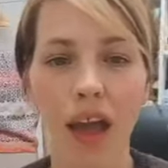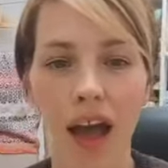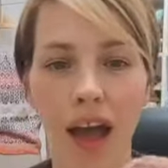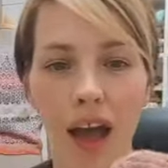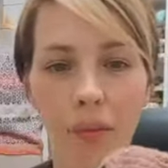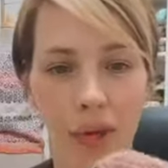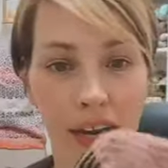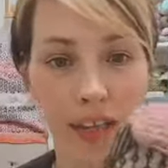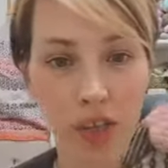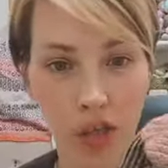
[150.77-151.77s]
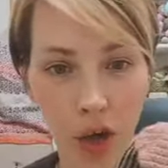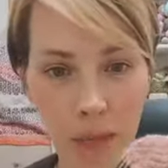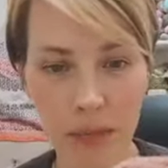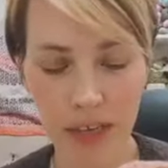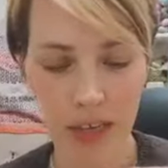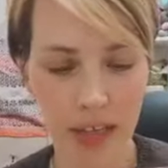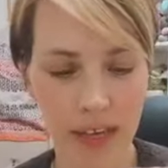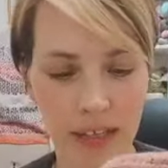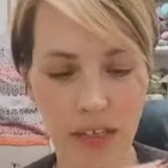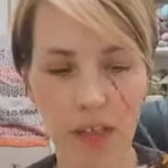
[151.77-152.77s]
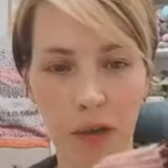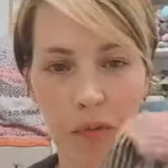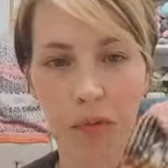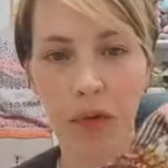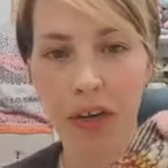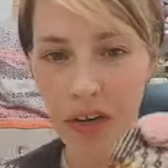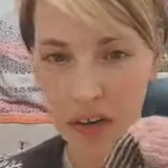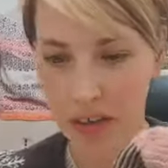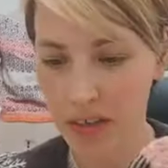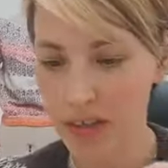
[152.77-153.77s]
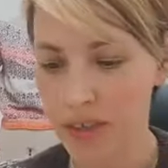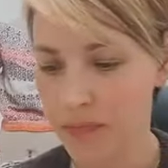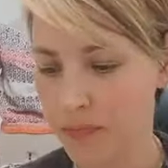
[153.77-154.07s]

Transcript: but I stopped because